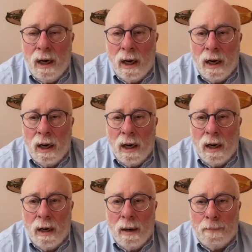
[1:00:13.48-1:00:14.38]

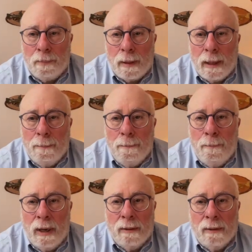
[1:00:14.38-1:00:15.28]

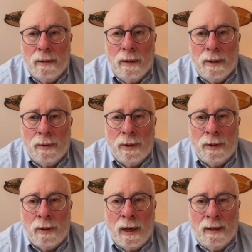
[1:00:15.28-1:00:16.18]
But
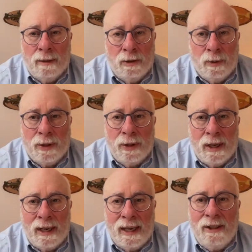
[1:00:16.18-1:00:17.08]
there, do I
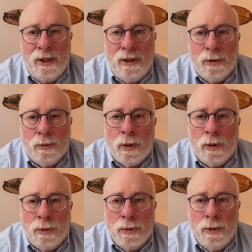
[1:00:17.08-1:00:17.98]
think an
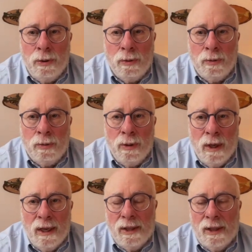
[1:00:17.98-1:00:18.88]
18-year-old who
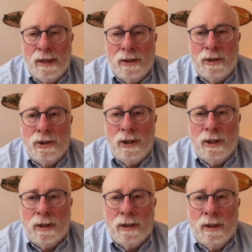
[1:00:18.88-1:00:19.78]
thinks,
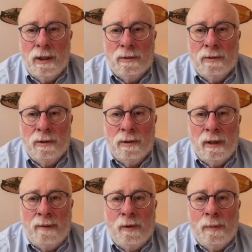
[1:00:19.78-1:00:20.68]
gee,
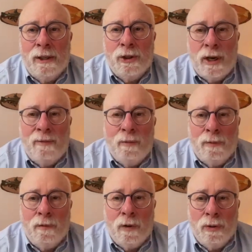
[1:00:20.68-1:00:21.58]
everybody should have
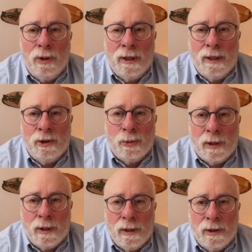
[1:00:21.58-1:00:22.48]
one vote in
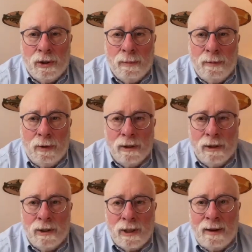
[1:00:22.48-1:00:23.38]
Israel and there should be
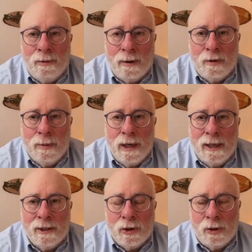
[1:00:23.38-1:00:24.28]
one state where everybody
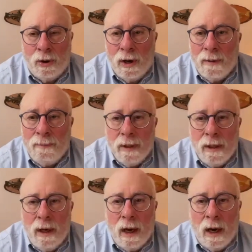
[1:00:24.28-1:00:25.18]
gets along,
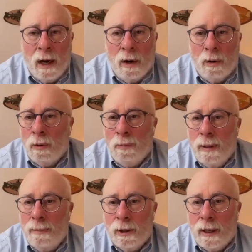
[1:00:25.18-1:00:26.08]
or
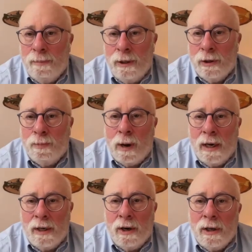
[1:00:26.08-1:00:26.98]
people like Peter
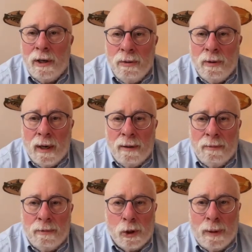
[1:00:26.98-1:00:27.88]
Beinart, who I
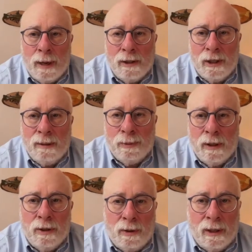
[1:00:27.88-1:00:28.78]
respect
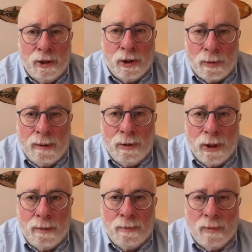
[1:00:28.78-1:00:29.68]
deeply, although I disagree
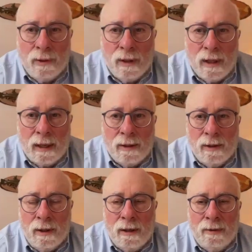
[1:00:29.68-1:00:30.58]
with him that
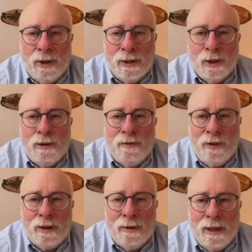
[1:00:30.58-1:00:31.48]
he thinks a
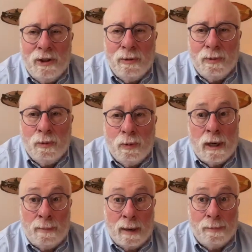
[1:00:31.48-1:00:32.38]
confederation will
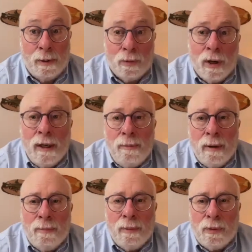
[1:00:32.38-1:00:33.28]
work. I might be wrong, he
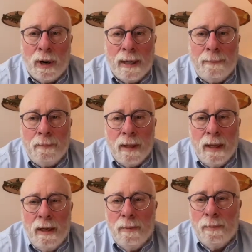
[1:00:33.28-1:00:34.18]
might be right,
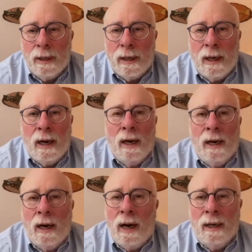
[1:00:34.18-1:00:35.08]
but
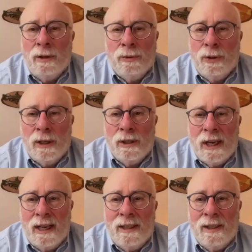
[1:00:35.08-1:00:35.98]
I don't think
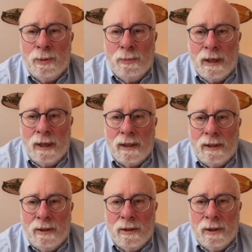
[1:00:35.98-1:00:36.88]
it's anti-Semitic
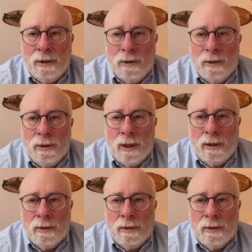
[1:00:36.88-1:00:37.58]
to